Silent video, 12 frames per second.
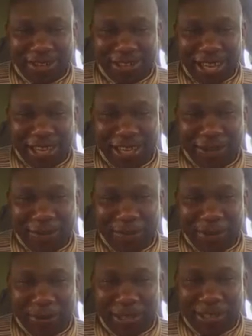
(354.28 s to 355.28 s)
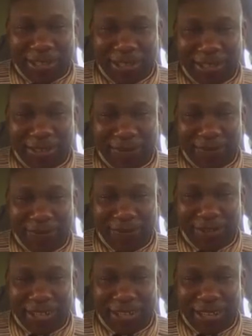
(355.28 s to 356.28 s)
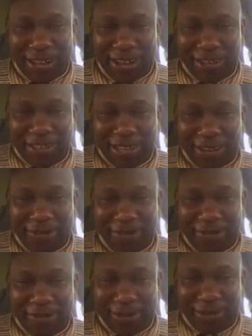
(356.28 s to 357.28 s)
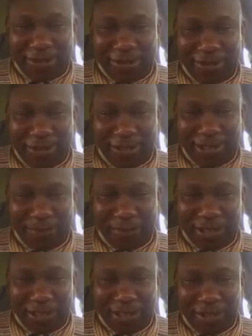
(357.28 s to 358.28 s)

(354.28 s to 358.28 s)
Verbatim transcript: thank you page, free uh, download or resources page,